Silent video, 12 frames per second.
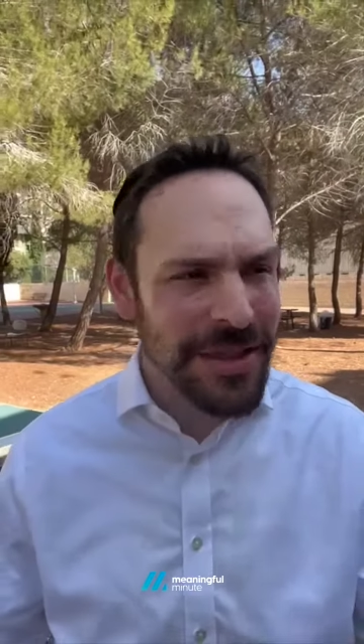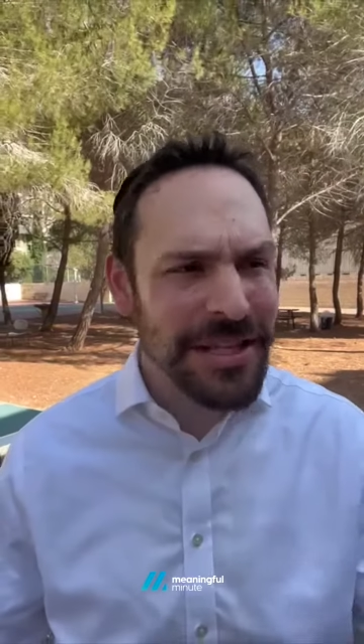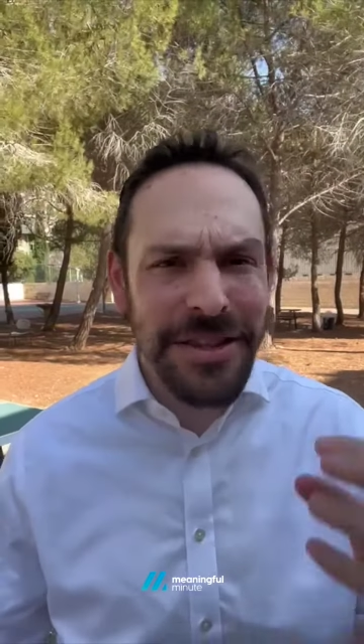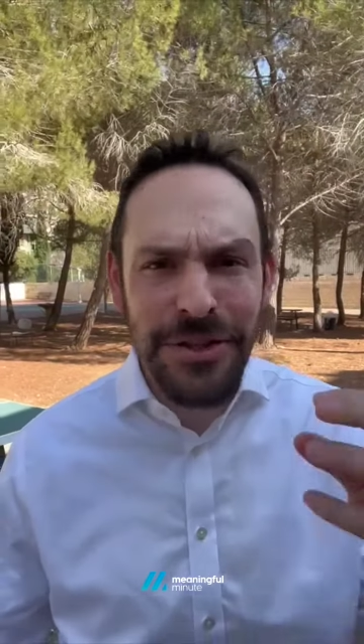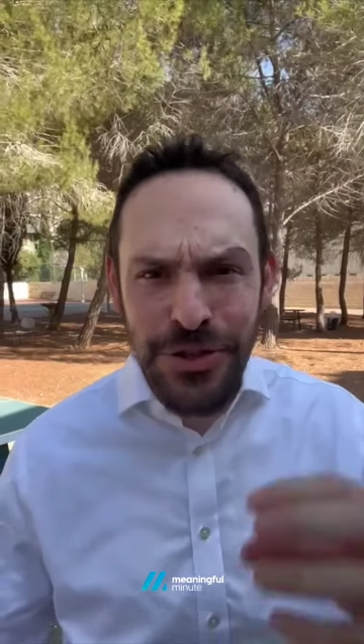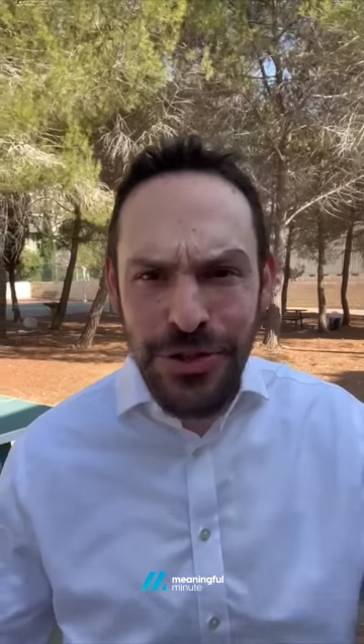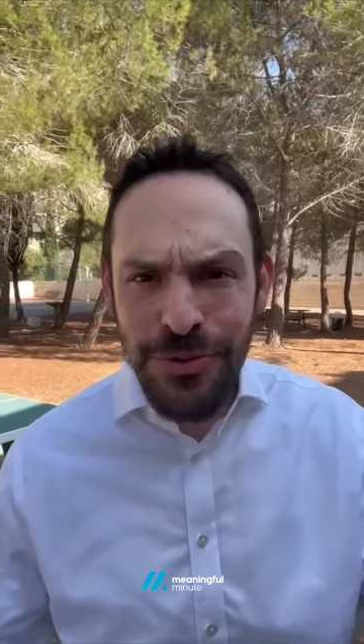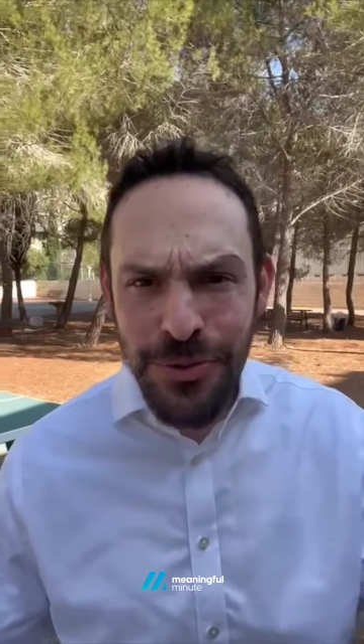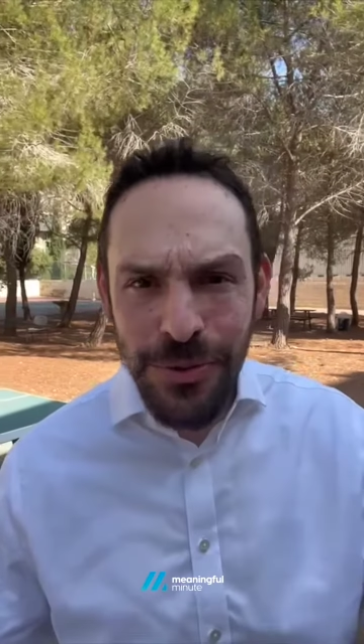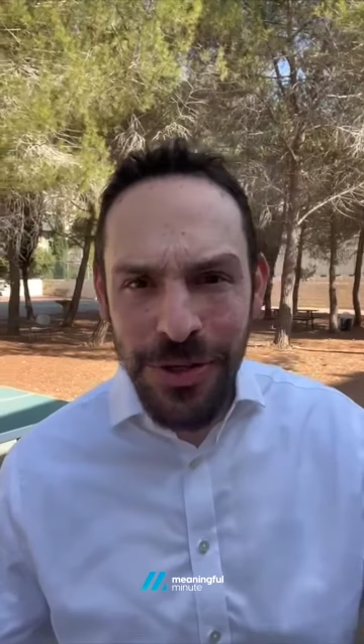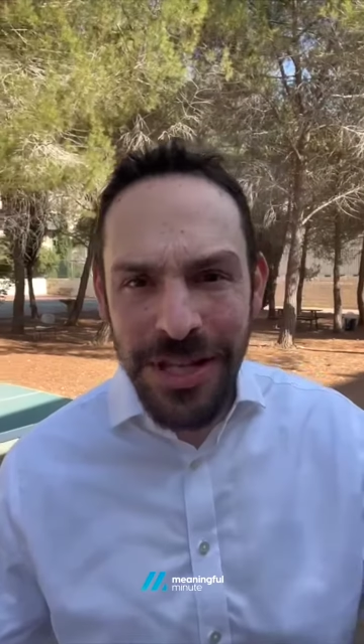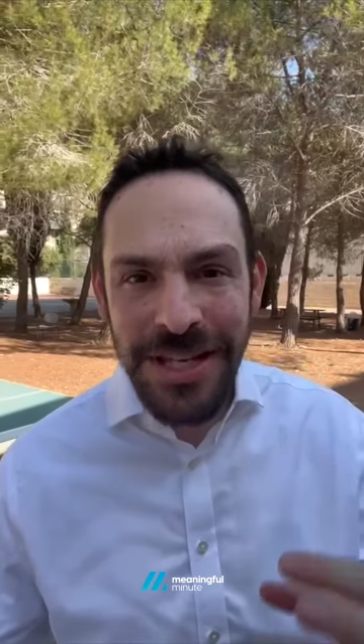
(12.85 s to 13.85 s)
that the
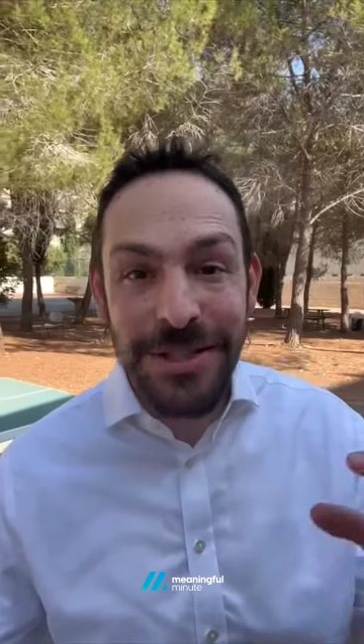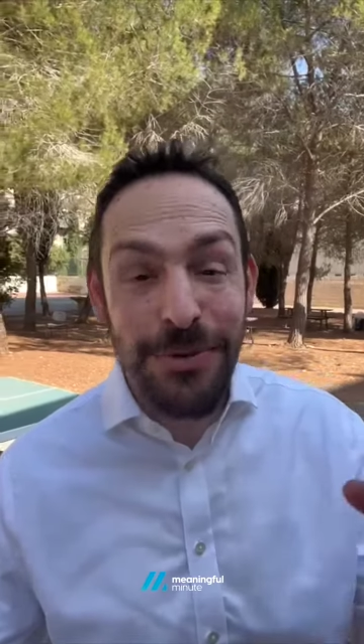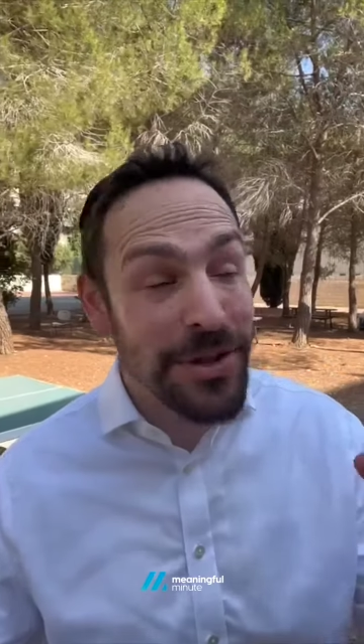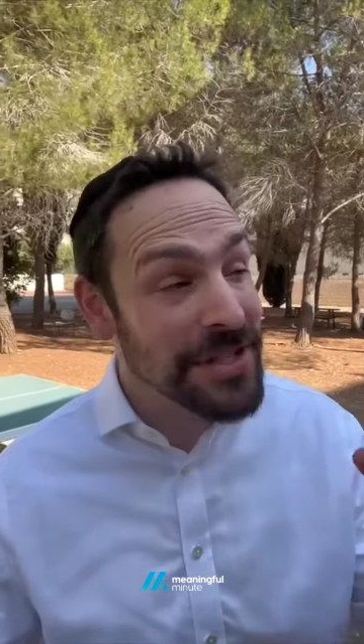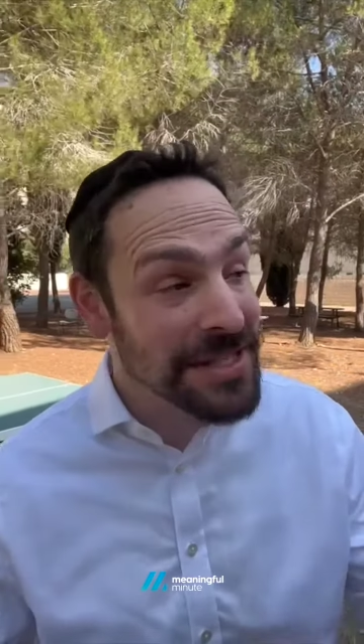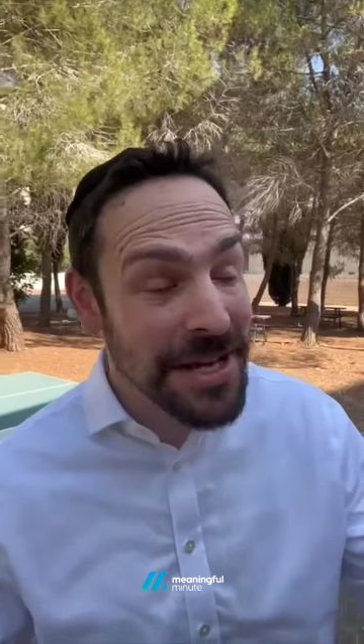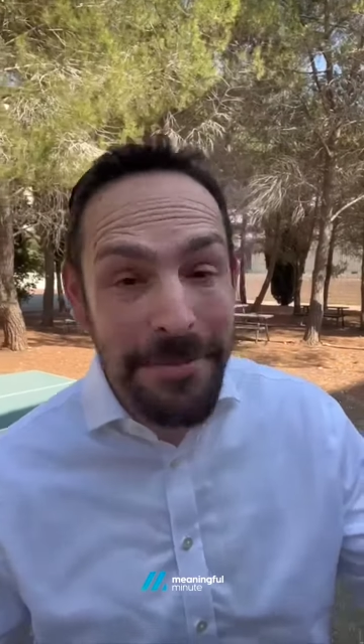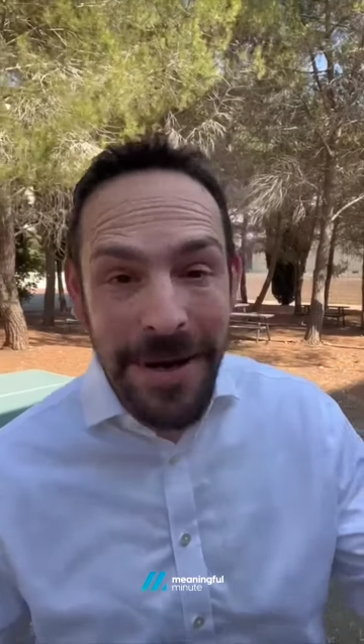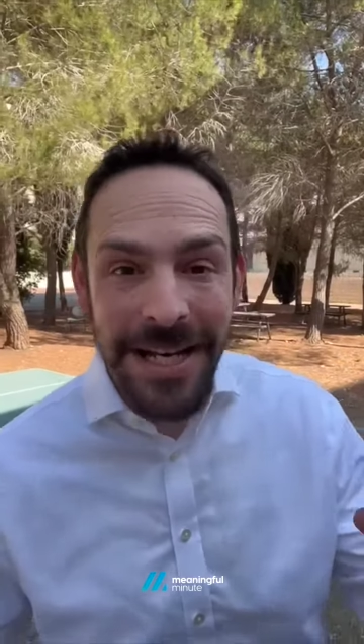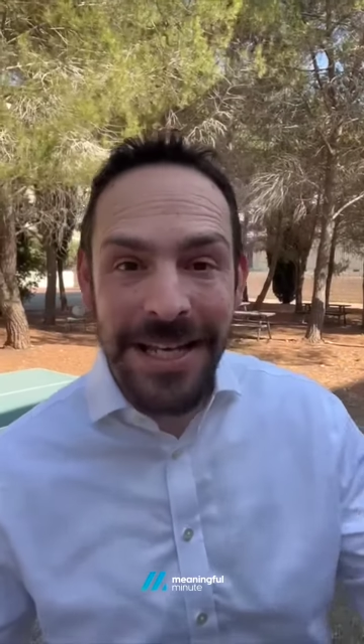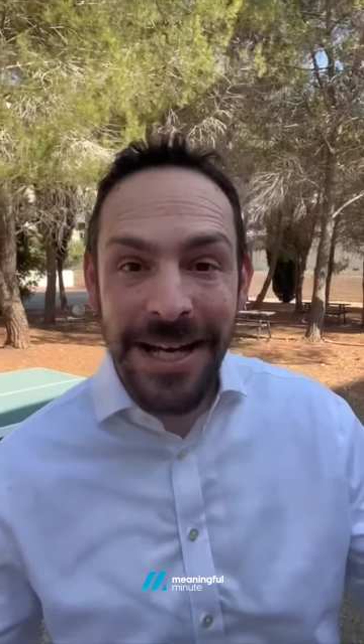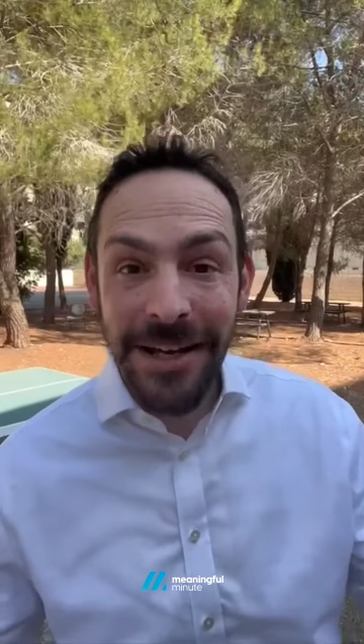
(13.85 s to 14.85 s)
truth is with
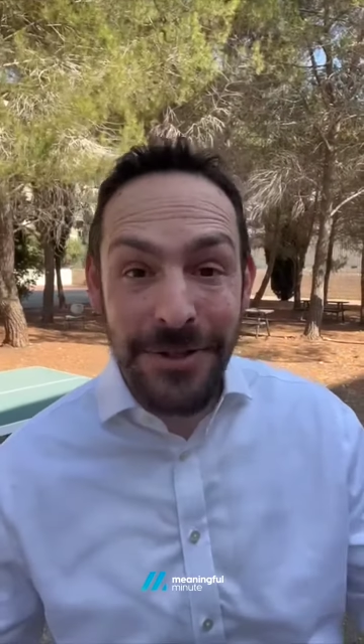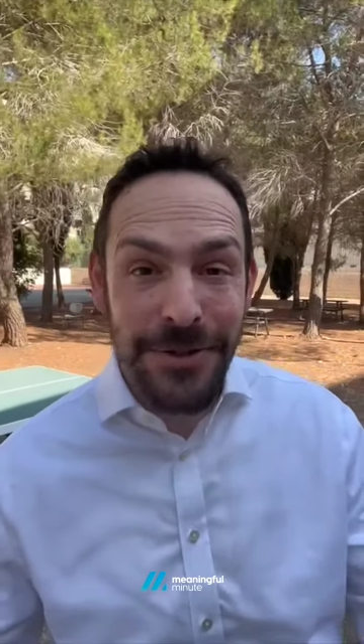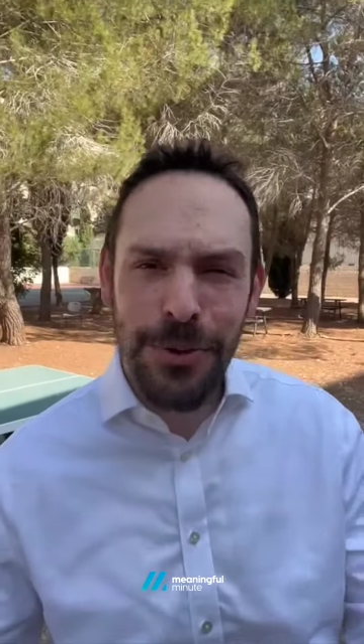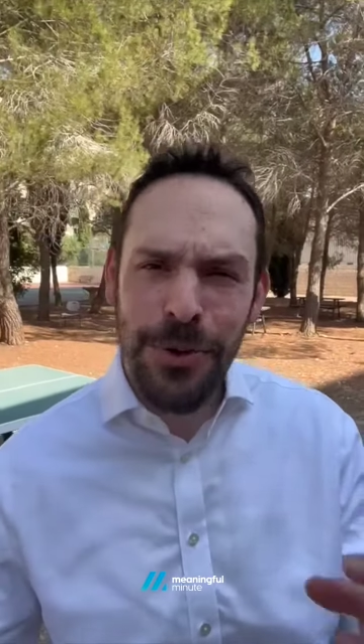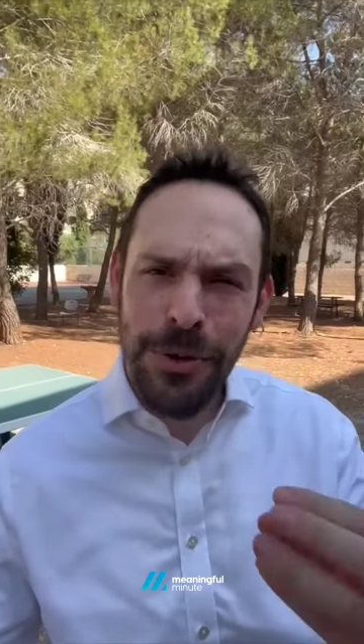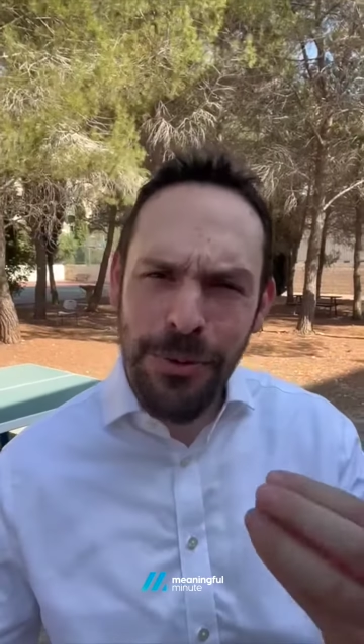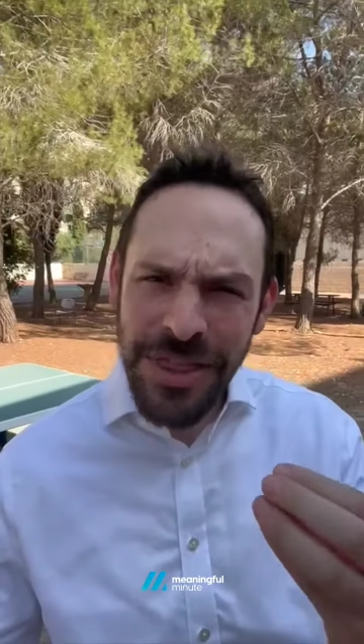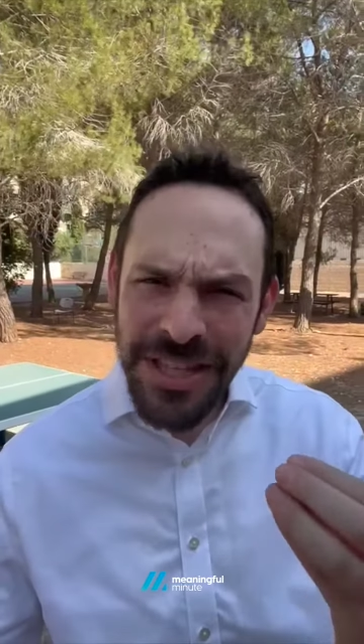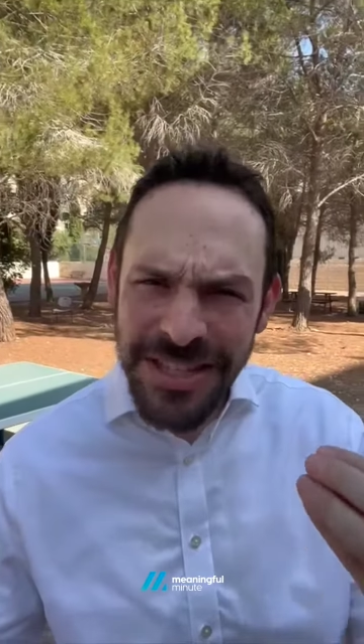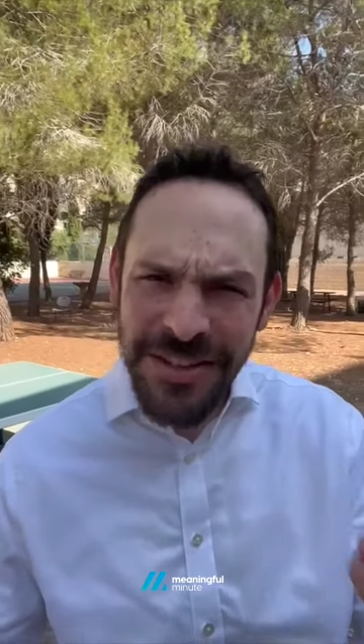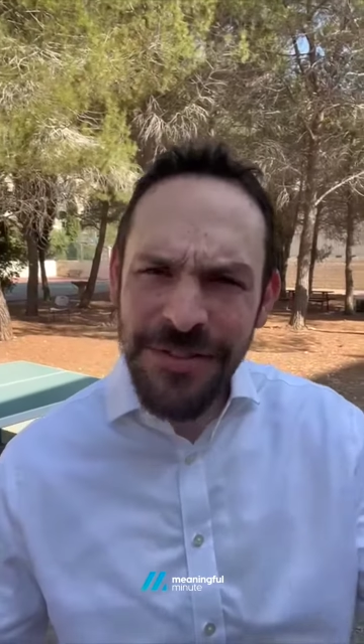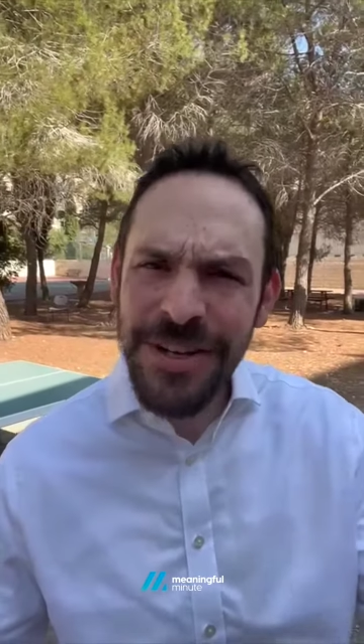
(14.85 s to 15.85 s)
somebody else or with a
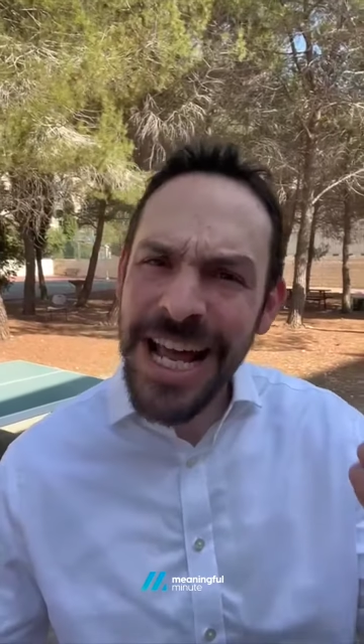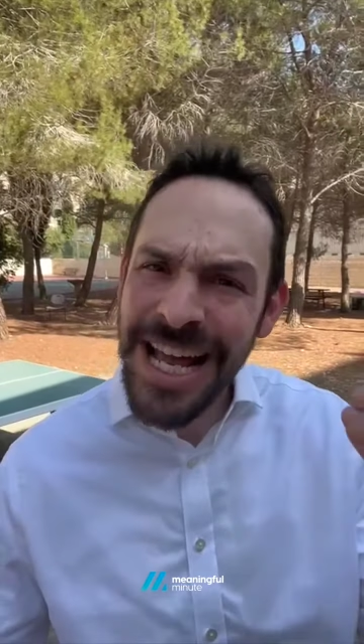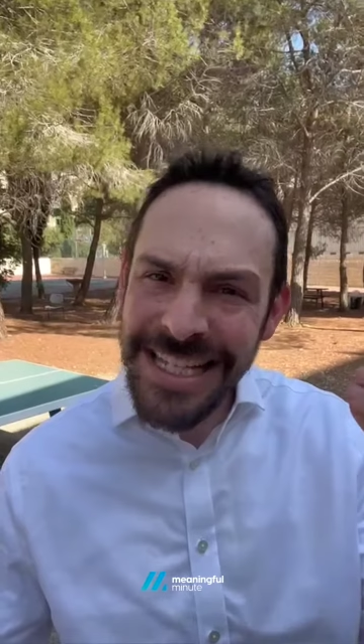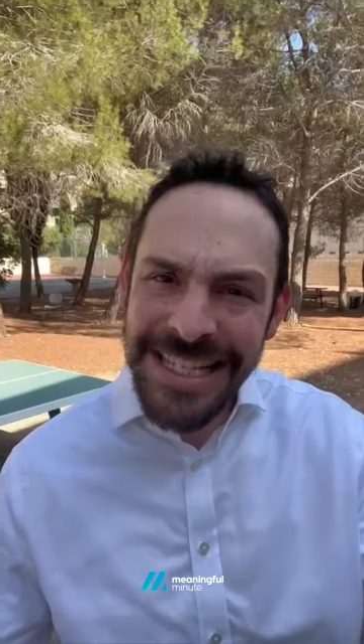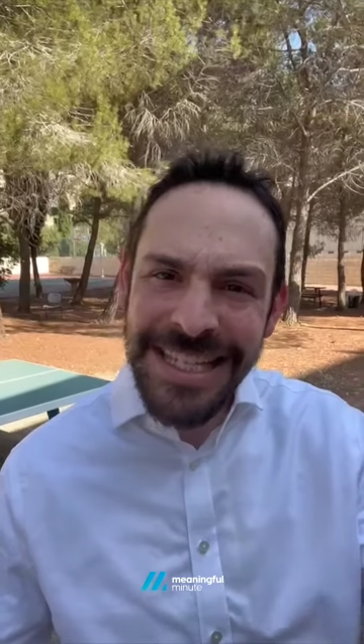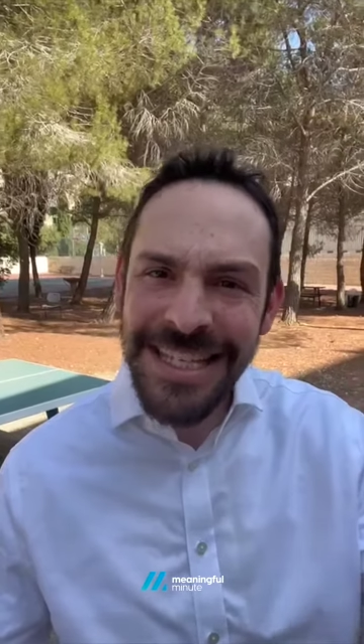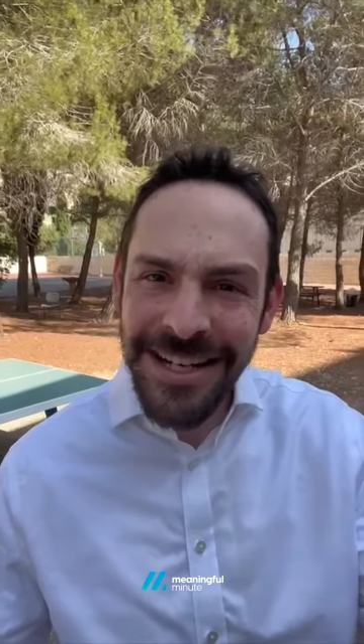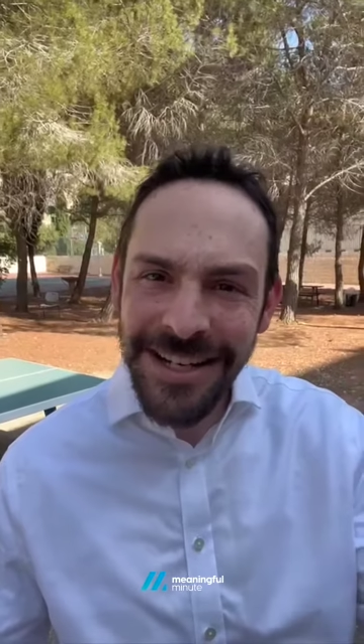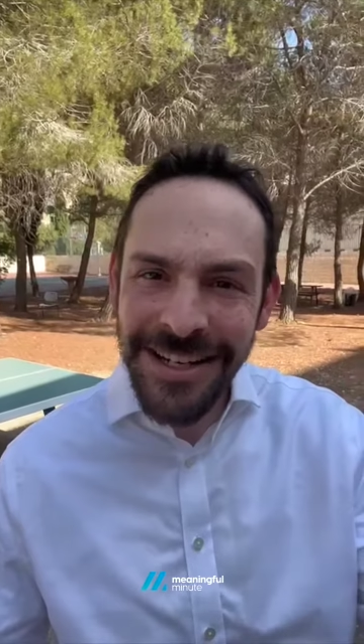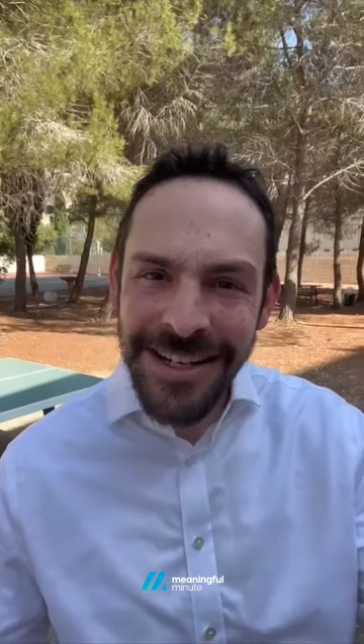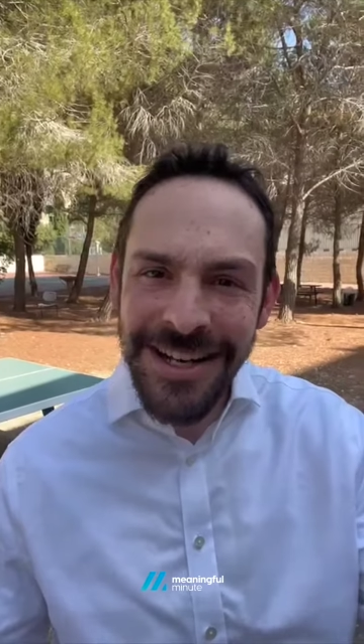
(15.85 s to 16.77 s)
different idea